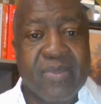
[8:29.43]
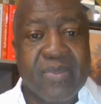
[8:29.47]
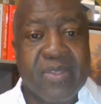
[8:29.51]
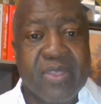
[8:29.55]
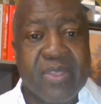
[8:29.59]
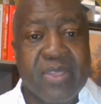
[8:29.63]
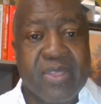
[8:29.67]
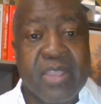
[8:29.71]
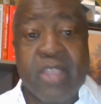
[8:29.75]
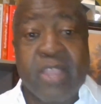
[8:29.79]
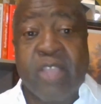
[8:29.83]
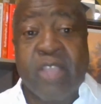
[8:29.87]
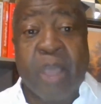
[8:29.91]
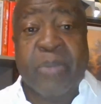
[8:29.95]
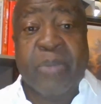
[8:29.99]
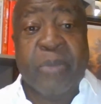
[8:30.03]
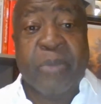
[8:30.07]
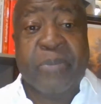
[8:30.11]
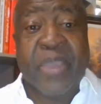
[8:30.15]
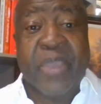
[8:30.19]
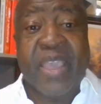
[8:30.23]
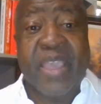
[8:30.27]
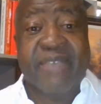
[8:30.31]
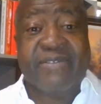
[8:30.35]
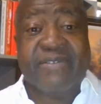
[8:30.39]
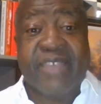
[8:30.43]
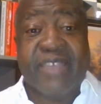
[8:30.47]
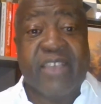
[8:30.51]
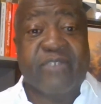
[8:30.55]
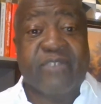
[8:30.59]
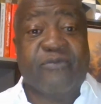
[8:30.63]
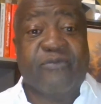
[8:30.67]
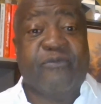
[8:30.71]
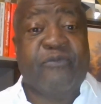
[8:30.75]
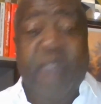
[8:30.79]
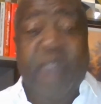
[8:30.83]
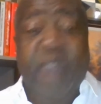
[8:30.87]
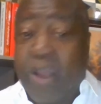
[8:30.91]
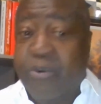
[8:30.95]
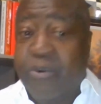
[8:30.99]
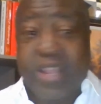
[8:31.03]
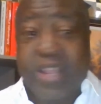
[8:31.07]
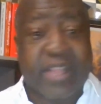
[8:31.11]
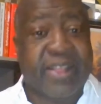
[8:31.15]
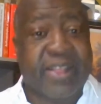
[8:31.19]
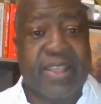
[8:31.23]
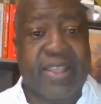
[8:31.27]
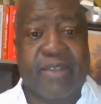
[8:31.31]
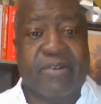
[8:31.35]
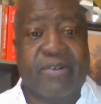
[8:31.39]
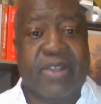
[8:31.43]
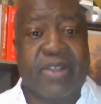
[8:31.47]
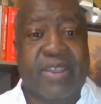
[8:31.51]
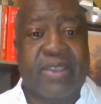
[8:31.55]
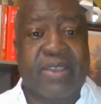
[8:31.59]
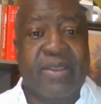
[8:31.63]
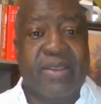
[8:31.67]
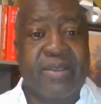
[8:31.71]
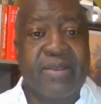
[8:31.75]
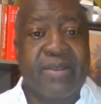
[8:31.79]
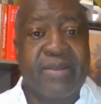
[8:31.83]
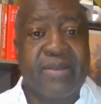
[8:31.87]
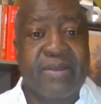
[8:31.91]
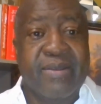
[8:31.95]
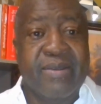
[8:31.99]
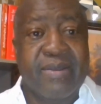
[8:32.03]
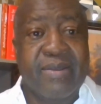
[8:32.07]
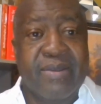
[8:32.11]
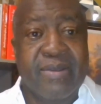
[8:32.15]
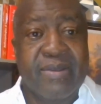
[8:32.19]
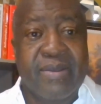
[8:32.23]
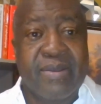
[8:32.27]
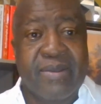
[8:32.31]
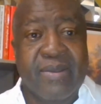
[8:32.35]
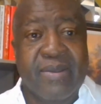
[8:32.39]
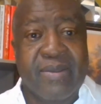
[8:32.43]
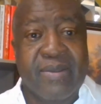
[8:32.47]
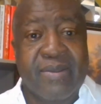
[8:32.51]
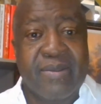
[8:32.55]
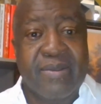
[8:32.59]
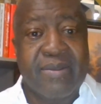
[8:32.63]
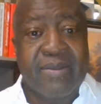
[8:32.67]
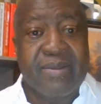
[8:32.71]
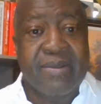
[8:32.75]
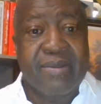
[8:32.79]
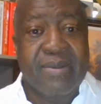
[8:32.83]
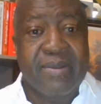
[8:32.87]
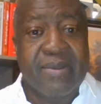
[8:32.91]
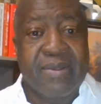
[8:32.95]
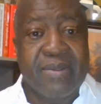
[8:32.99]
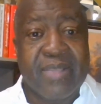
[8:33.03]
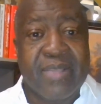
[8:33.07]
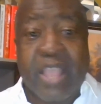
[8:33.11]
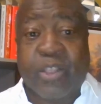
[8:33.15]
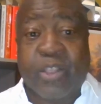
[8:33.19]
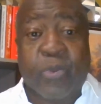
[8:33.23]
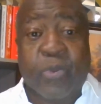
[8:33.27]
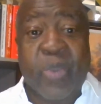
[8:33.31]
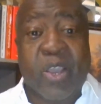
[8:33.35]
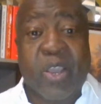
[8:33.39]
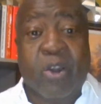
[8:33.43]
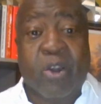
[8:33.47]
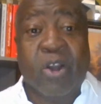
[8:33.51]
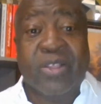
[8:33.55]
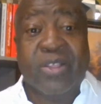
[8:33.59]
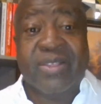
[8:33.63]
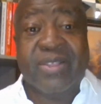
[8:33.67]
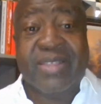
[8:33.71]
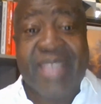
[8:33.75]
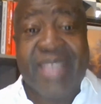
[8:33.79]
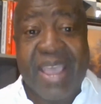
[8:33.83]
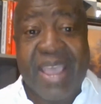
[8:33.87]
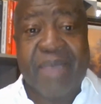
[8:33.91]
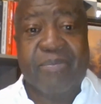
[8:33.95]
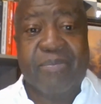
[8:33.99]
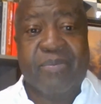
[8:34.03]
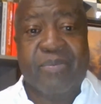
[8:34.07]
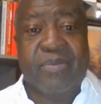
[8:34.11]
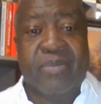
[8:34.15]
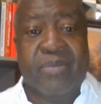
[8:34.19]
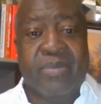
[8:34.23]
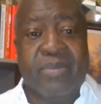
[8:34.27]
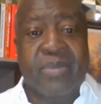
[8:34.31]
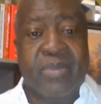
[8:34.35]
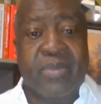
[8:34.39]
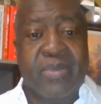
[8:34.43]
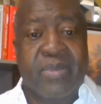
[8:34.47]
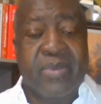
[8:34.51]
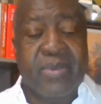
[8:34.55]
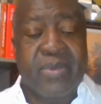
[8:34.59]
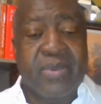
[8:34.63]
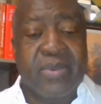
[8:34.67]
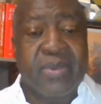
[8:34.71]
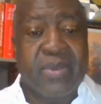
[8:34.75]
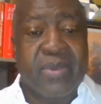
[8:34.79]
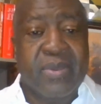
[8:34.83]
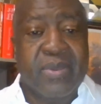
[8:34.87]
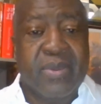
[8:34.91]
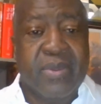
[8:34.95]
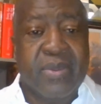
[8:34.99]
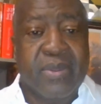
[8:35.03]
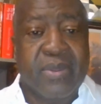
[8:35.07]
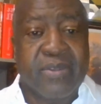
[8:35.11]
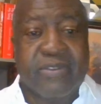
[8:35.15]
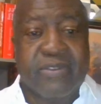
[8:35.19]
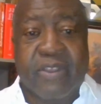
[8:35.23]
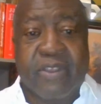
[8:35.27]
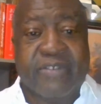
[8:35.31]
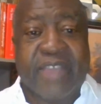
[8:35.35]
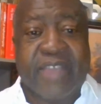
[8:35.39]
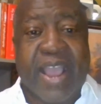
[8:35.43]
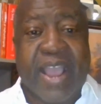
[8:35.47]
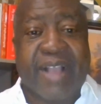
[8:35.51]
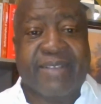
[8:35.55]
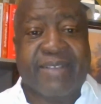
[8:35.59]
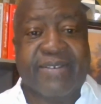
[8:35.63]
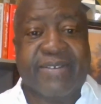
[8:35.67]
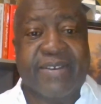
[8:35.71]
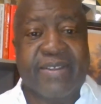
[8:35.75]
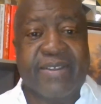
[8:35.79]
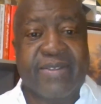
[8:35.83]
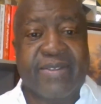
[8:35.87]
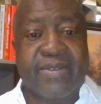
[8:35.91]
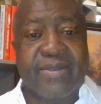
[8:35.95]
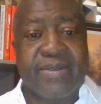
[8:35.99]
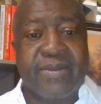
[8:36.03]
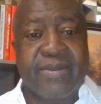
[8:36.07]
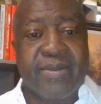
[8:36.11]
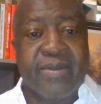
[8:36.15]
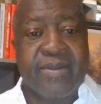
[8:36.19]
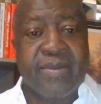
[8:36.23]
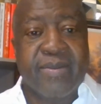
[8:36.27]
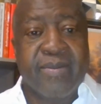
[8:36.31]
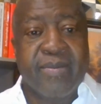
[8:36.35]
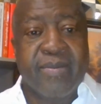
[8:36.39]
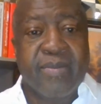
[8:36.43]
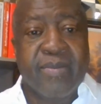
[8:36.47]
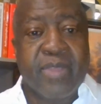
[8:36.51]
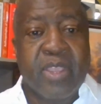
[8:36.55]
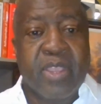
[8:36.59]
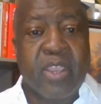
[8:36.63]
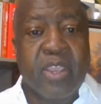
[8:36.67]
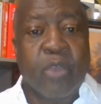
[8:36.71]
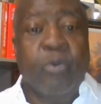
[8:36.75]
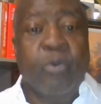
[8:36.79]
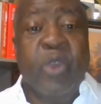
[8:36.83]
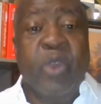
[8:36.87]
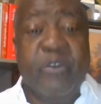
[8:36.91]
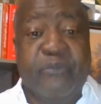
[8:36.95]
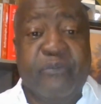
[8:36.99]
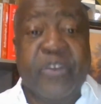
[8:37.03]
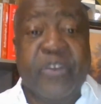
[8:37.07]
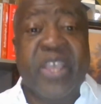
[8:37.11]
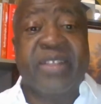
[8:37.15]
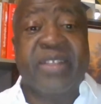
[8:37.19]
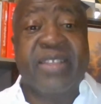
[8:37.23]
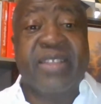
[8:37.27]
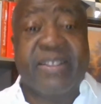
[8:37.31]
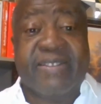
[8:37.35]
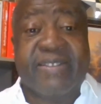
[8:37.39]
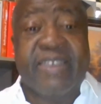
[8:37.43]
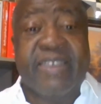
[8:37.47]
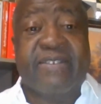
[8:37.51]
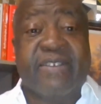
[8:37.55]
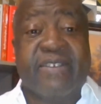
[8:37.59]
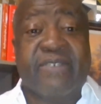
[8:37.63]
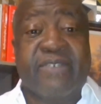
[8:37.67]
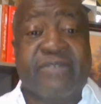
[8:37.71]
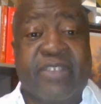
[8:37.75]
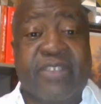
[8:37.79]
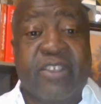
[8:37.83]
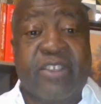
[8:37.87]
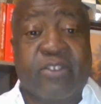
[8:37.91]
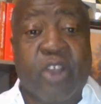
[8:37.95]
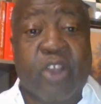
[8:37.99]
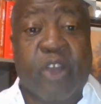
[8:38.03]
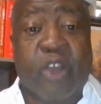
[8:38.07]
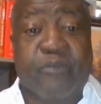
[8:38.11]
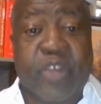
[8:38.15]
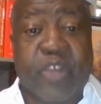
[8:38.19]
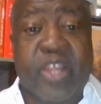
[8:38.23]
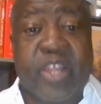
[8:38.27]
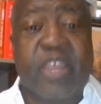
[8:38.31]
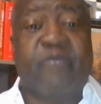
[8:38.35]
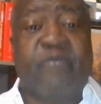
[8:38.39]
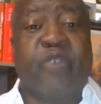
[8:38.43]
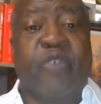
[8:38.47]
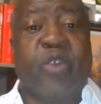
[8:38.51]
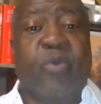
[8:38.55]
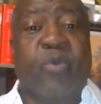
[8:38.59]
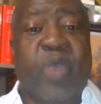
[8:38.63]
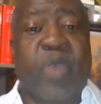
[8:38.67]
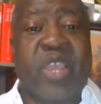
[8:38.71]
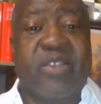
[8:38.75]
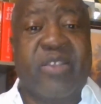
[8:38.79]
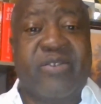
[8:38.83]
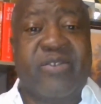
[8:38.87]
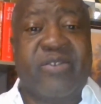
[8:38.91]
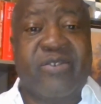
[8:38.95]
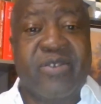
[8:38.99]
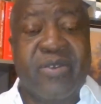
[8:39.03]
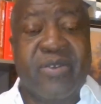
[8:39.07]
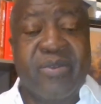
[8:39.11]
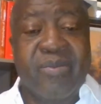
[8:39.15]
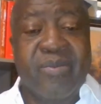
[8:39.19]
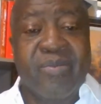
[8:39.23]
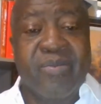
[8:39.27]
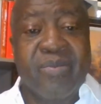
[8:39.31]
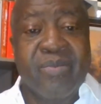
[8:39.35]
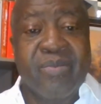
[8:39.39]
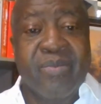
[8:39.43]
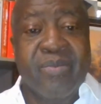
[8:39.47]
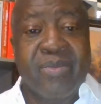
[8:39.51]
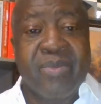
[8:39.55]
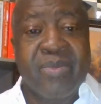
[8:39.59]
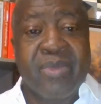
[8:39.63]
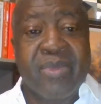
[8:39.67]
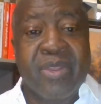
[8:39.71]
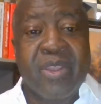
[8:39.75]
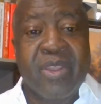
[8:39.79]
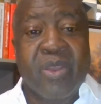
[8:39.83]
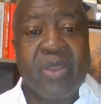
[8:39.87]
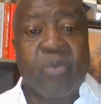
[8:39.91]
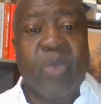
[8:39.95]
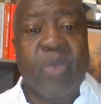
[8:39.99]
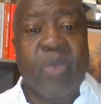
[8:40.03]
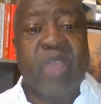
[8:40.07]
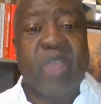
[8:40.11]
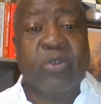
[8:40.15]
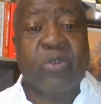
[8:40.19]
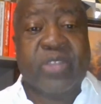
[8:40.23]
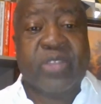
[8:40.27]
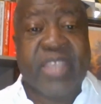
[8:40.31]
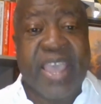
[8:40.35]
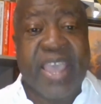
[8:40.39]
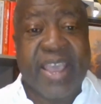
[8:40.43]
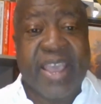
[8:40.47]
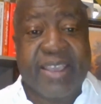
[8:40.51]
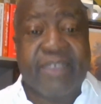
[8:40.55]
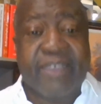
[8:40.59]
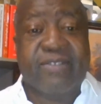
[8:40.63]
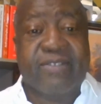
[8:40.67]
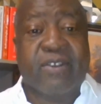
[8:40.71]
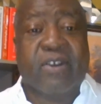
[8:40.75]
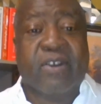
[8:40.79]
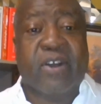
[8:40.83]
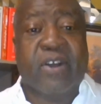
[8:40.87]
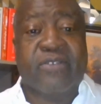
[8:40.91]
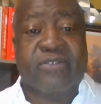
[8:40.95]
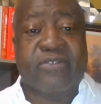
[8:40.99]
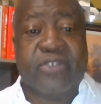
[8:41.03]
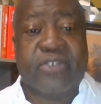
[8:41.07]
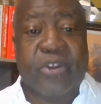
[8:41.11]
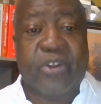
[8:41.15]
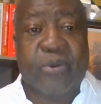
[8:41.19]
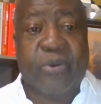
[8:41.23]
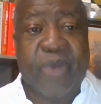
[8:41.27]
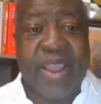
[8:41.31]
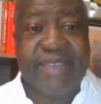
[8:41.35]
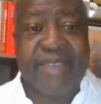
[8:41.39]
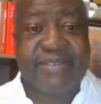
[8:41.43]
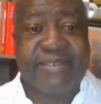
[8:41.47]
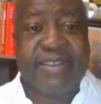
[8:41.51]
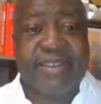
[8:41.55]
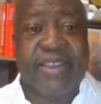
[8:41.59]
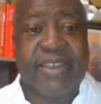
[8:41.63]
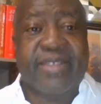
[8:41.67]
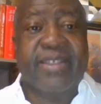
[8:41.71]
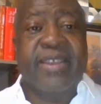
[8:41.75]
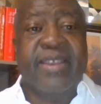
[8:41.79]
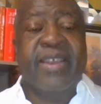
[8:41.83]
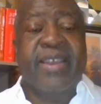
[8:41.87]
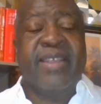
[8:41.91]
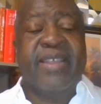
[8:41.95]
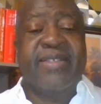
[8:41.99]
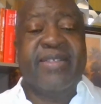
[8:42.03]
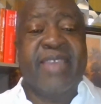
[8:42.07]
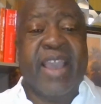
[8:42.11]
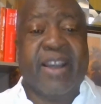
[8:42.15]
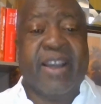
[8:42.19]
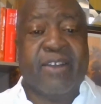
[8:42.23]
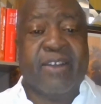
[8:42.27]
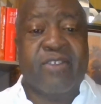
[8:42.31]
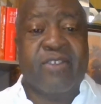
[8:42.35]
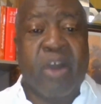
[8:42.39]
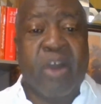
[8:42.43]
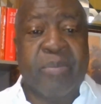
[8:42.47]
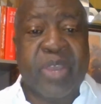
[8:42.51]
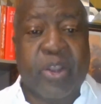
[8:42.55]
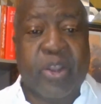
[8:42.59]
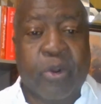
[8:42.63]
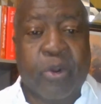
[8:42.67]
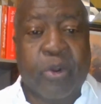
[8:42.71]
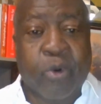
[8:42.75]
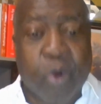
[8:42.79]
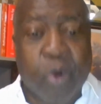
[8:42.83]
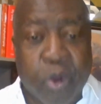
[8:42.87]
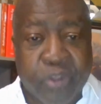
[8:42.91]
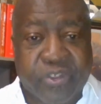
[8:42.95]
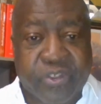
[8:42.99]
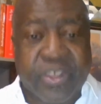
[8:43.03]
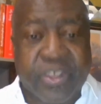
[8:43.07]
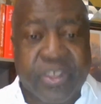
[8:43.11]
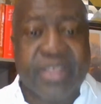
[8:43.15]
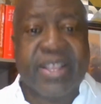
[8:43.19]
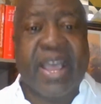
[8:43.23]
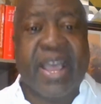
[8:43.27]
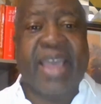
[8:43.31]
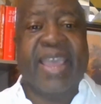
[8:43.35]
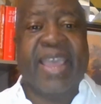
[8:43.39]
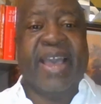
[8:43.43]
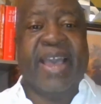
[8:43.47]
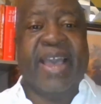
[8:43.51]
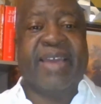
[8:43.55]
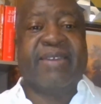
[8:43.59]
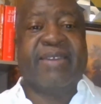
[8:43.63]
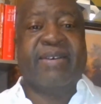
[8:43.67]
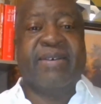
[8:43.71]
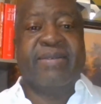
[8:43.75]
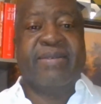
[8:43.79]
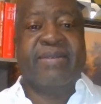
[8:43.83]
The WPA says very clearly that we condemn such action. We feel the teachers deserve a living wage. When you take into consideration the economic growth in Guyana,